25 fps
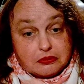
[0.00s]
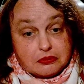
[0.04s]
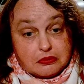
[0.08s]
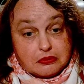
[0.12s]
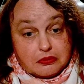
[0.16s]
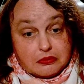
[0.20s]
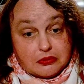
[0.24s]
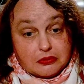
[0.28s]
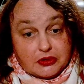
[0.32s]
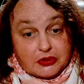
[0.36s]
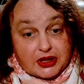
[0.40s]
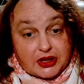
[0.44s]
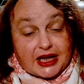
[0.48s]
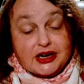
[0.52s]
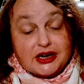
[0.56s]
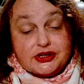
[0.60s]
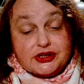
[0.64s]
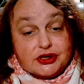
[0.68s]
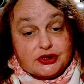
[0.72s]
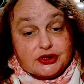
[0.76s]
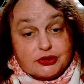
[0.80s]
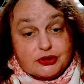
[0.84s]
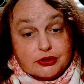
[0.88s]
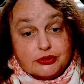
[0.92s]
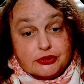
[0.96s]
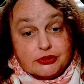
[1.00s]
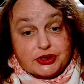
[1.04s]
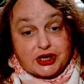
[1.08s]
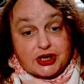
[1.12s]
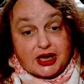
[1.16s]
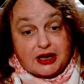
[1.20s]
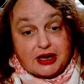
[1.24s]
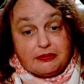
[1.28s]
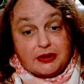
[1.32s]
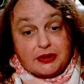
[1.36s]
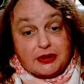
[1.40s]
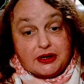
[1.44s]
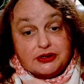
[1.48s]
That is a true
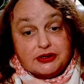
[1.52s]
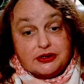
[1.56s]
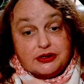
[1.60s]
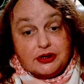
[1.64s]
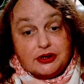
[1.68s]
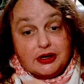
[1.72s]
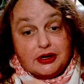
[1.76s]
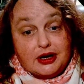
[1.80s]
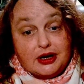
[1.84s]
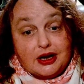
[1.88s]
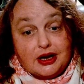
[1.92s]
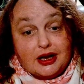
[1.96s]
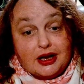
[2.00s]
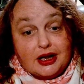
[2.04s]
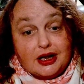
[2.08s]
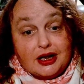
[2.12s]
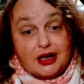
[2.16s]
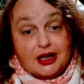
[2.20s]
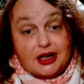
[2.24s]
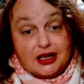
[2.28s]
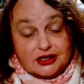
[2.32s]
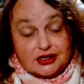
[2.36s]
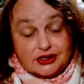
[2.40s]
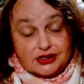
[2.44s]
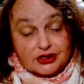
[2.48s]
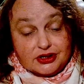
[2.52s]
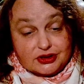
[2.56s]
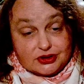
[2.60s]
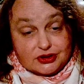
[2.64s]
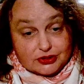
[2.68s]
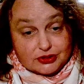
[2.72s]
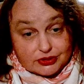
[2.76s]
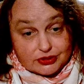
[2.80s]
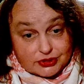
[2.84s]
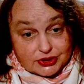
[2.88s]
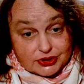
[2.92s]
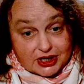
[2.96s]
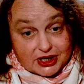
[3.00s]
statement. It is a true
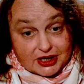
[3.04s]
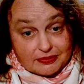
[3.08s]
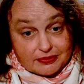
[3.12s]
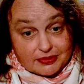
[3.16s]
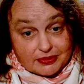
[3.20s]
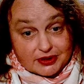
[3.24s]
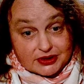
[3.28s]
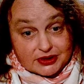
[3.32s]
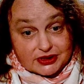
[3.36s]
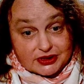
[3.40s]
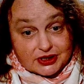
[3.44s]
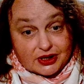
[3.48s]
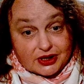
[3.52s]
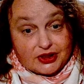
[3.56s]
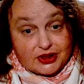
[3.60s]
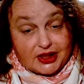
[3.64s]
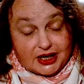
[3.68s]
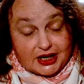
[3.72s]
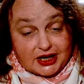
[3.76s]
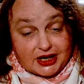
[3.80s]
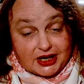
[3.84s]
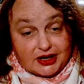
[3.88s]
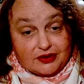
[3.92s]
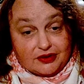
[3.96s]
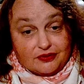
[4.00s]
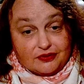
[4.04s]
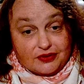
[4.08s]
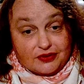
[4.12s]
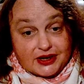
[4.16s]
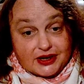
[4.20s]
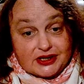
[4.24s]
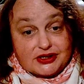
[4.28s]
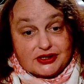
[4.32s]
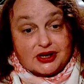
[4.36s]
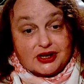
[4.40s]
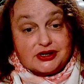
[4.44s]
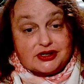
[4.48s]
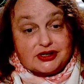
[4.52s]
statement that invites
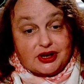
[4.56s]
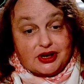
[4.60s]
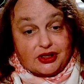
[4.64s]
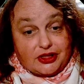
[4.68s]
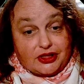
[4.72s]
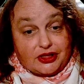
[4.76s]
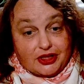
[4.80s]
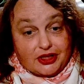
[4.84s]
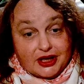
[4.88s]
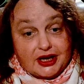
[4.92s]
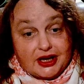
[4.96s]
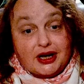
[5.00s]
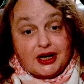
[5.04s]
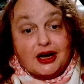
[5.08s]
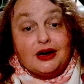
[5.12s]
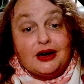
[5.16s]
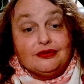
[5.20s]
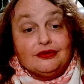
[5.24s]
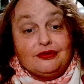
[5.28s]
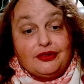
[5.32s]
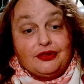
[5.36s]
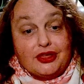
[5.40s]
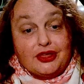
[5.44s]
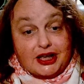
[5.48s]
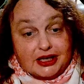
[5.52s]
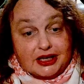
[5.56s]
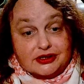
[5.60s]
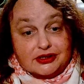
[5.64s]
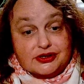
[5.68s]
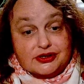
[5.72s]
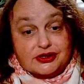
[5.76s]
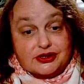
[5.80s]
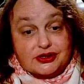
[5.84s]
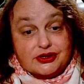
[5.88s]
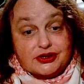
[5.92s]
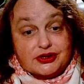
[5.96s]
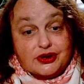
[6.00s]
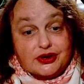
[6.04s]
us to think of things
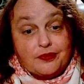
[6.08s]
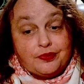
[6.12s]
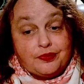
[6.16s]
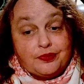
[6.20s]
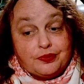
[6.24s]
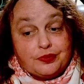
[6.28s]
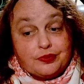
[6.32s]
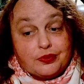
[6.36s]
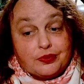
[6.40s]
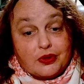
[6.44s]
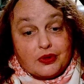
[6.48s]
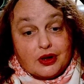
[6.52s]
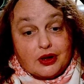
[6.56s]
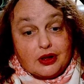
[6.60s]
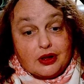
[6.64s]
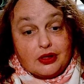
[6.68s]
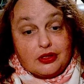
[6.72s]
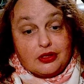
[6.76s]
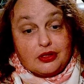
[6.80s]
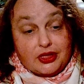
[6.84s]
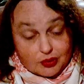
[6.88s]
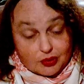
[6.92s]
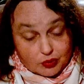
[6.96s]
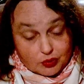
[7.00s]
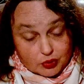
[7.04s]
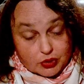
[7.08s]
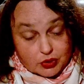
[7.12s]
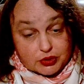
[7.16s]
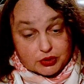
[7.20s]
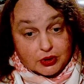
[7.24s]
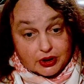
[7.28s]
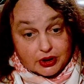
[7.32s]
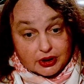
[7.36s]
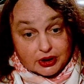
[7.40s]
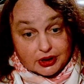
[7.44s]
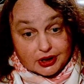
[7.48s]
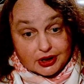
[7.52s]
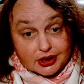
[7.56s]
that would
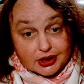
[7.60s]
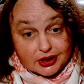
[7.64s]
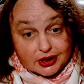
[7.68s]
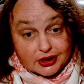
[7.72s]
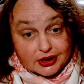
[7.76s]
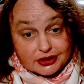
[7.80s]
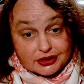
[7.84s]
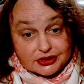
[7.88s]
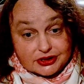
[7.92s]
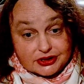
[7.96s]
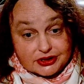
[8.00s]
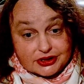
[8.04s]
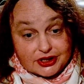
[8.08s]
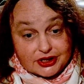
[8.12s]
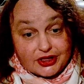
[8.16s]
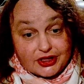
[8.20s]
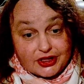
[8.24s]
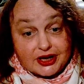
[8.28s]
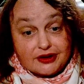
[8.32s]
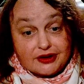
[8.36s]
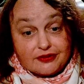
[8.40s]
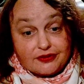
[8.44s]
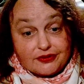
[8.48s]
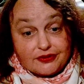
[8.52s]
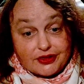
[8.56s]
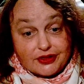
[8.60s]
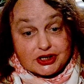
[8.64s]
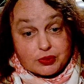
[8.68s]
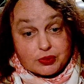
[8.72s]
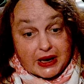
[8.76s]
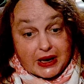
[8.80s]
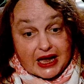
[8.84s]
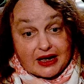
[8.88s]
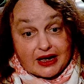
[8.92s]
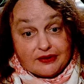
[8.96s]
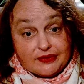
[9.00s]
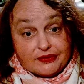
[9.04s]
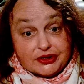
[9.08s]
work, to think of things we
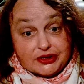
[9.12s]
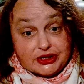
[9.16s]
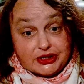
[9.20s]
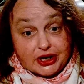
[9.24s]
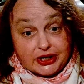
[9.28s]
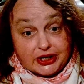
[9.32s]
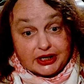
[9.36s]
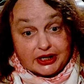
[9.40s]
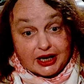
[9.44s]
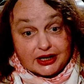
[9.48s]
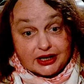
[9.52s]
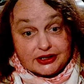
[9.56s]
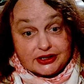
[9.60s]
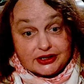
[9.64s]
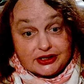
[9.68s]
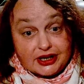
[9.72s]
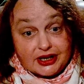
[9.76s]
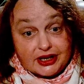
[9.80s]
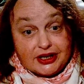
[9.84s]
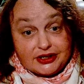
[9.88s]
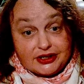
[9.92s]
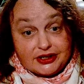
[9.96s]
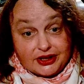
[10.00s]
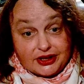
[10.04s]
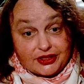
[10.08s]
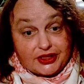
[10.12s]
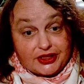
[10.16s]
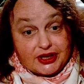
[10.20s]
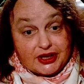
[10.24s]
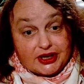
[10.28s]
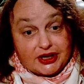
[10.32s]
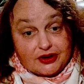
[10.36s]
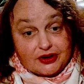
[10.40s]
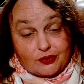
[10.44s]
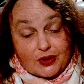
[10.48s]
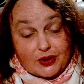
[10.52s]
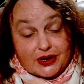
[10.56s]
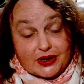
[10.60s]
haven't done yet, to think of
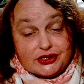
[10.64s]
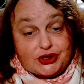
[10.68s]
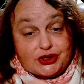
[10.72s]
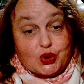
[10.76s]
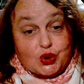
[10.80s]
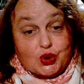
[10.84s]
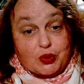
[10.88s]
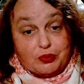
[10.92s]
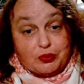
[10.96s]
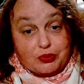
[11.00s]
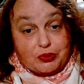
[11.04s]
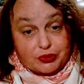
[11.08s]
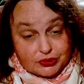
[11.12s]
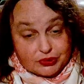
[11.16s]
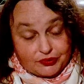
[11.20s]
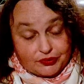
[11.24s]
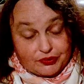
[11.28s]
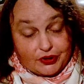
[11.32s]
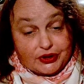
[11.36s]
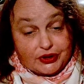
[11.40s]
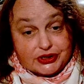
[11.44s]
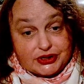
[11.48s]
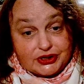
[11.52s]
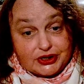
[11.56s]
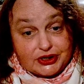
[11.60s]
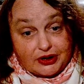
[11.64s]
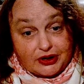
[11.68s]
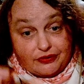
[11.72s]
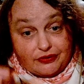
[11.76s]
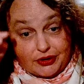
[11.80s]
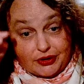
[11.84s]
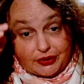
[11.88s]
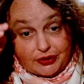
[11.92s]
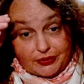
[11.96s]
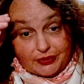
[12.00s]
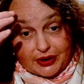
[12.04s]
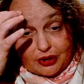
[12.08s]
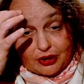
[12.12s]
ways to improve on the stuff that
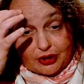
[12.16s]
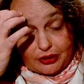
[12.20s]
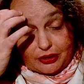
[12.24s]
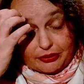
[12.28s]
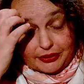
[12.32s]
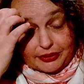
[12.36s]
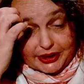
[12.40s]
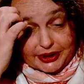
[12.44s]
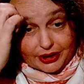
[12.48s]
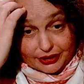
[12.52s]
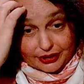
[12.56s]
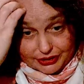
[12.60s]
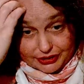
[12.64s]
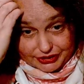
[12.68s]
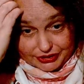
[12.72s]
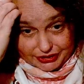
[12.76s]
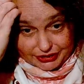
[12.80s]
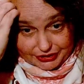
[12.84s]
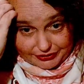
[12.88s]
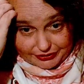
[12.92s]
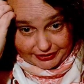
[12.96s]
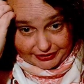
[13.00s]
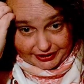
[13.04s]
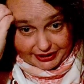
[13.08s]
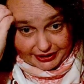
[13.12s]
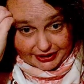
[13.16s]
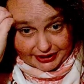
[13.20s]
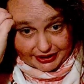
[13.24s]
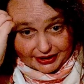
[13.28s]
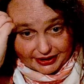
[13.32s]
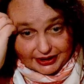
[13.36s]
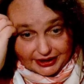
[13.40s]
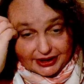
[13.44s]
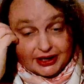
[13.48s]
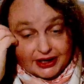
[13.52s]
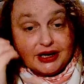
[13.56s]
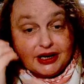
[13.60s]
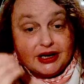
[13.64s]
we already are doing,
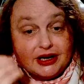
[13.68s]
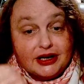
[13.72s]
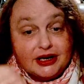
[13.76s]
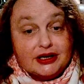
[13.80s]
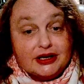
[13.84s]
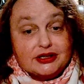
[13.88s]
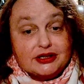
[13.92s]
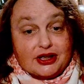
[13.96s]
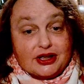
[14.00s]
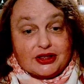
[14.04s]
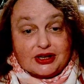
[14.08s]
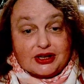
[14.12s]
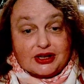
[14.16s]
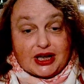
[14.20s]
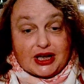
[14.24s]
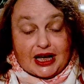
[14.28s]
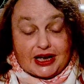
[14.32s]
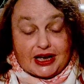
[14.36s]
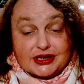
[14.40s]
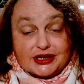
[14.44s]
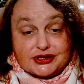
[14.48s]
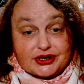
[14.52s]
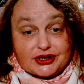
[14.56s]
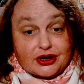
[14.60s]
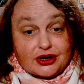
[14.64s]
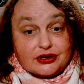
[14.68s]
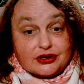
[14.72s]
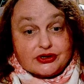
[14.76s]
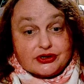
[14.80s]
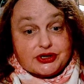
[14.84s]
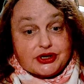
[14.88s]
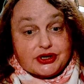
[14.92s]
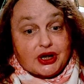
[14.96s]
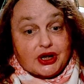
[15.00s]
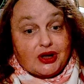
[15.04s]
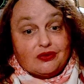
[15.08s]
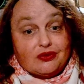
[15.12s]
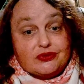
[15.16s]
to ask
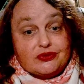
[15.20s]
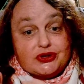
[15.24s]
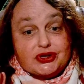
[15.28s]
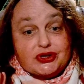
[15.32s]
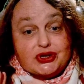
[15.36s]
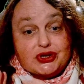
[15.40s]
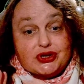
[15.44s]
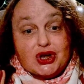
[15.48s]
ourselves,